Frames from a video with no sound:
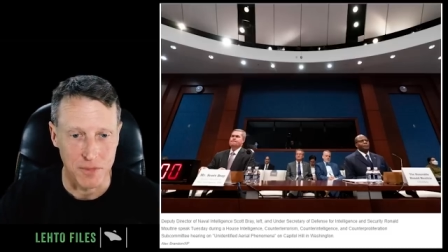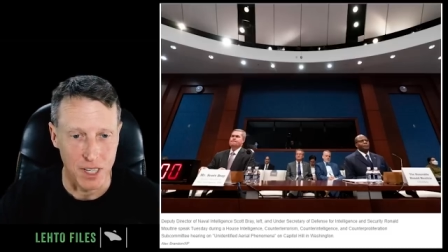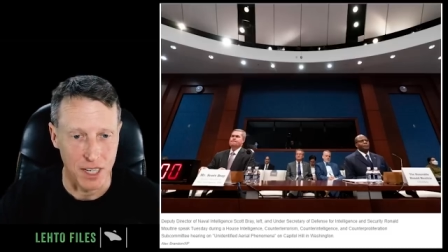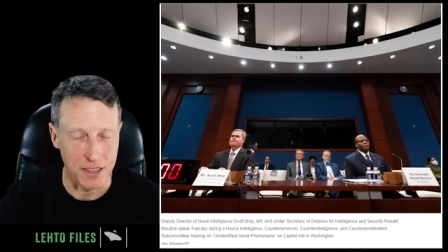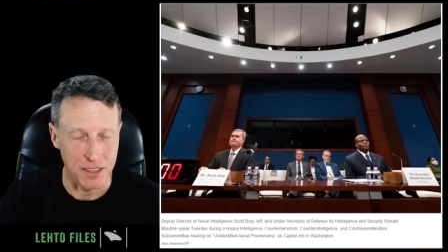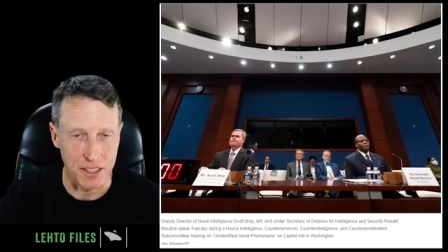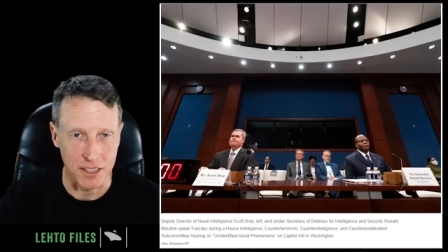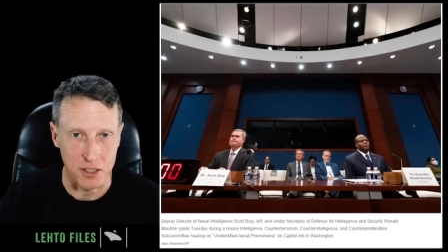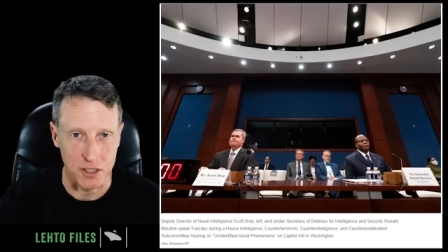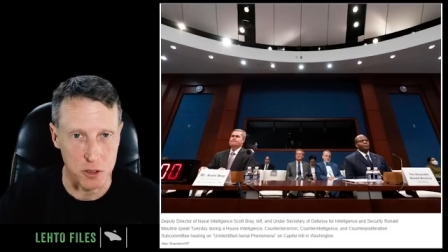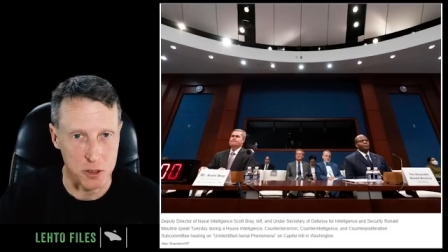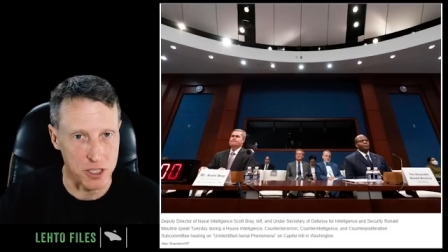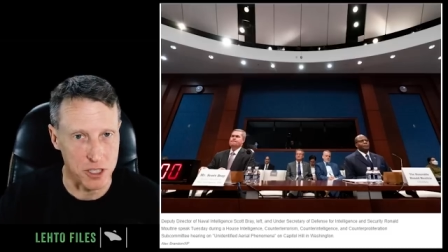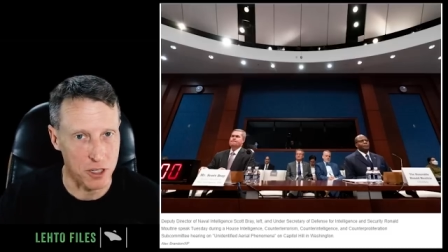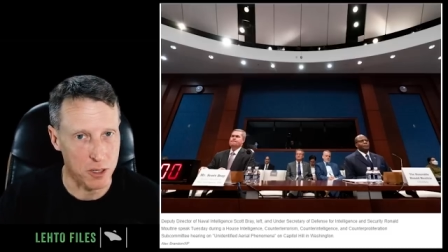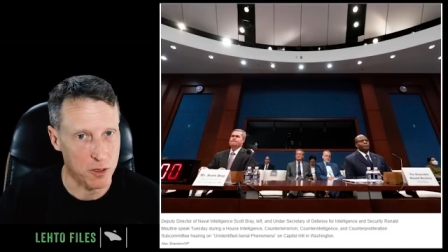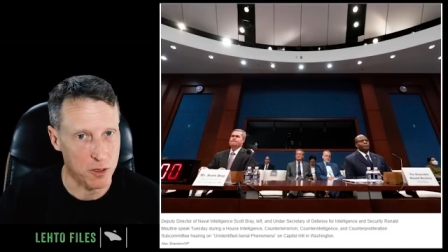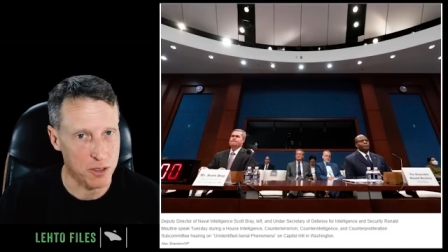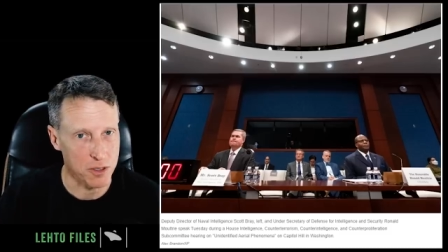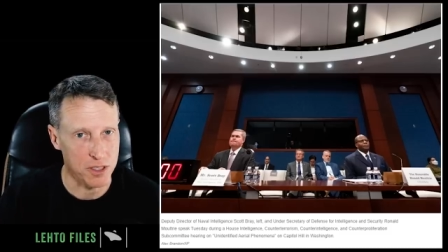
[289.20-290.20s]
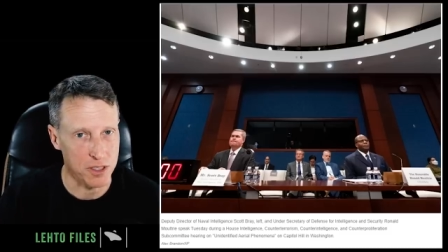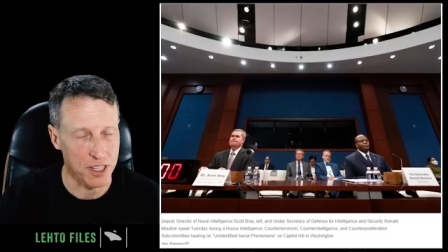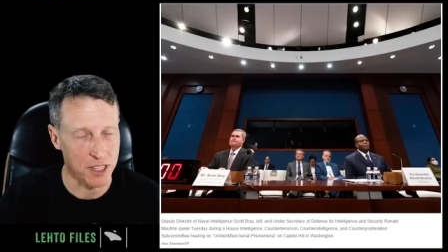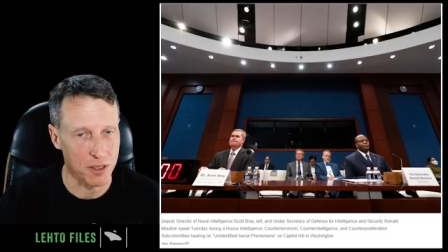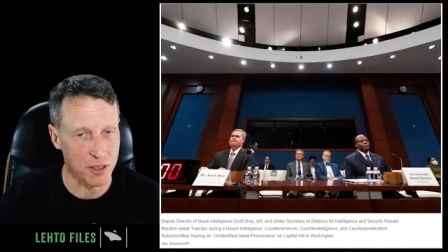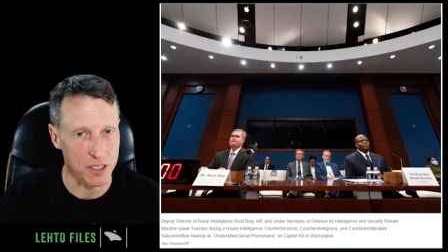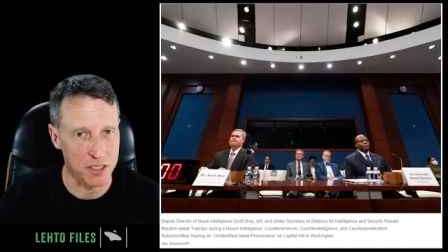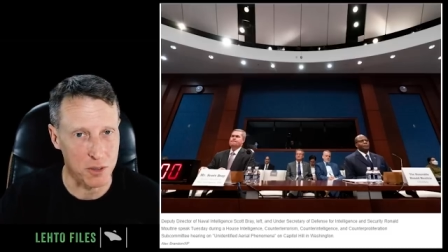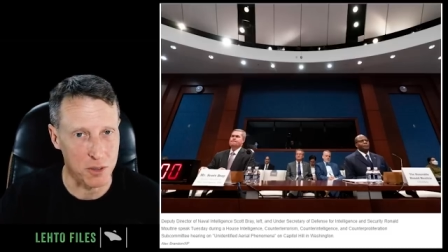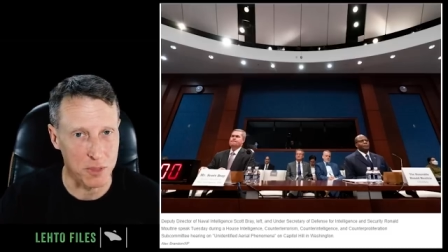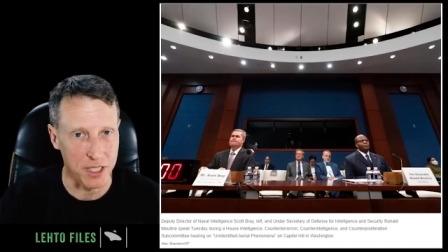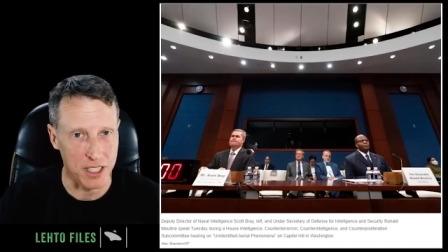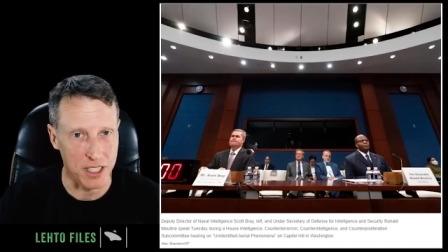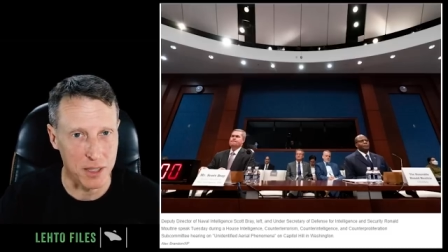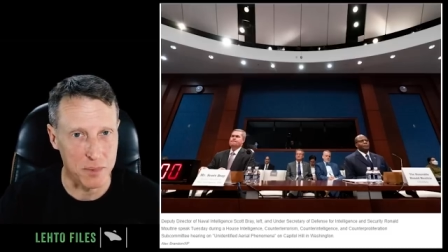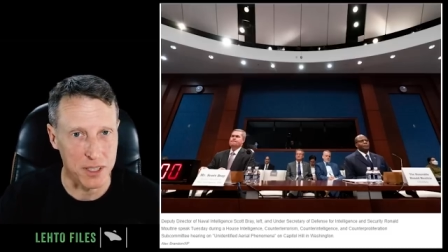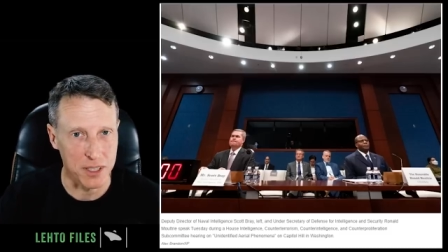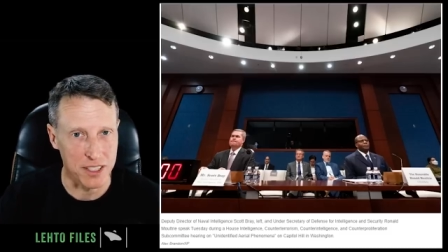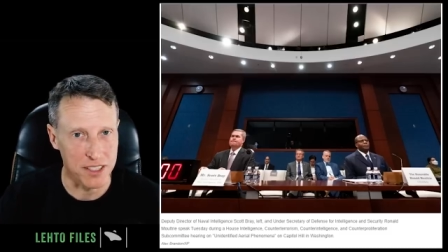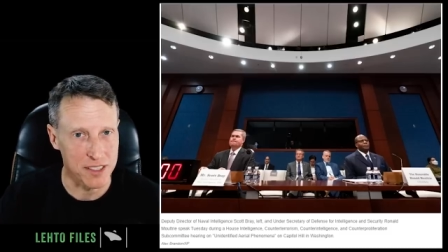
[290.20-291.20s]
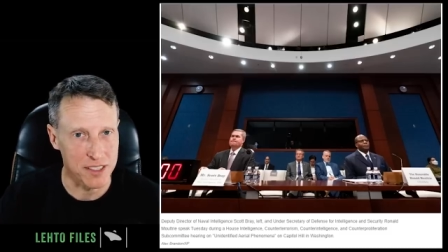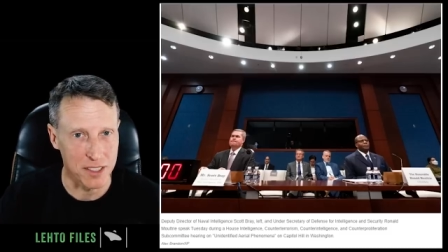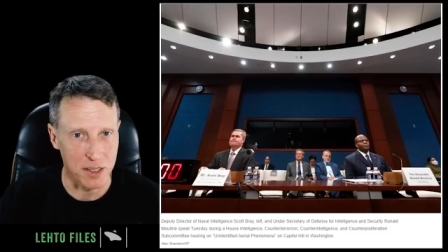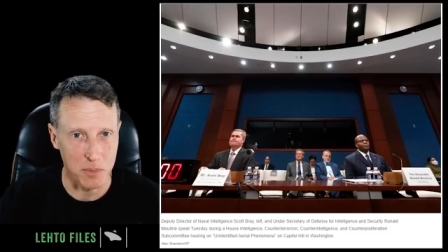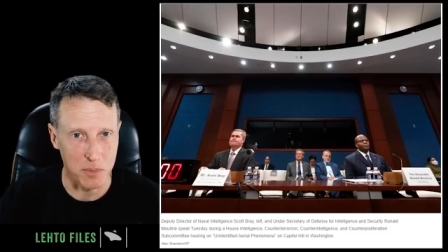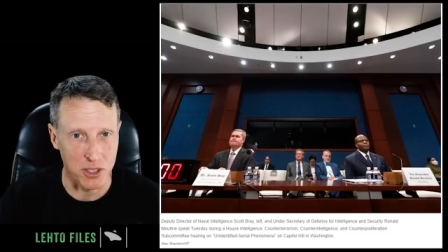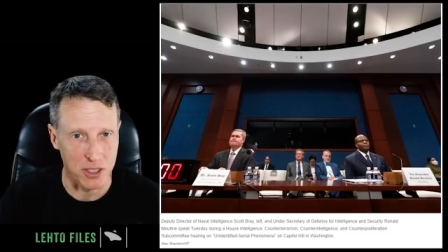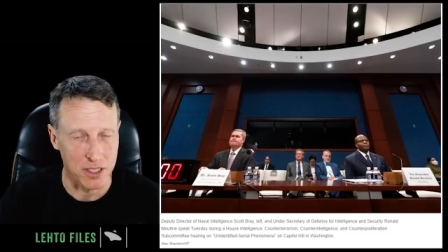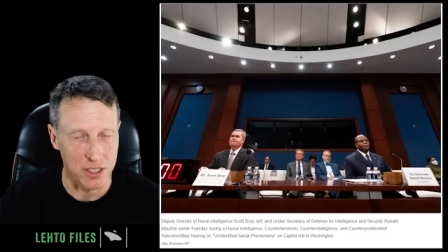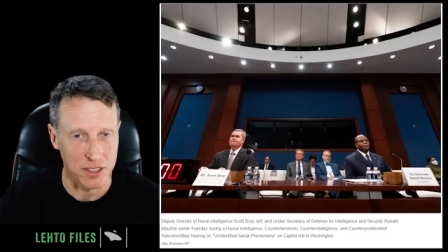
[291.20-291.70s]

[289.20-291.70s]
I think those hears, hearings will be coming this summer.